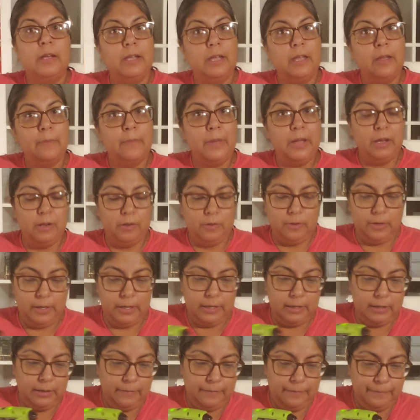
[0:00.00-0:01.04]
Get my glue
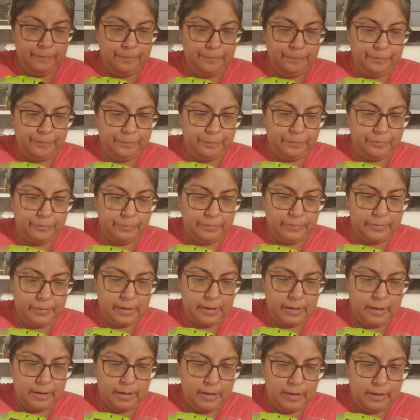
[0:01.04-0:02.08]
gun
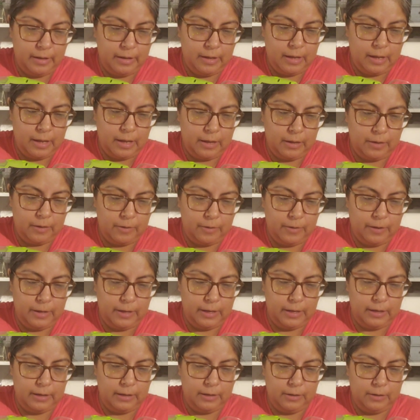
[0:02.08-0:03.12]
and go
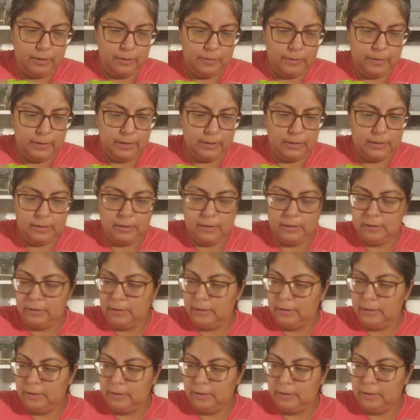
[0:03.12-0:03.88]
ahead and glue it.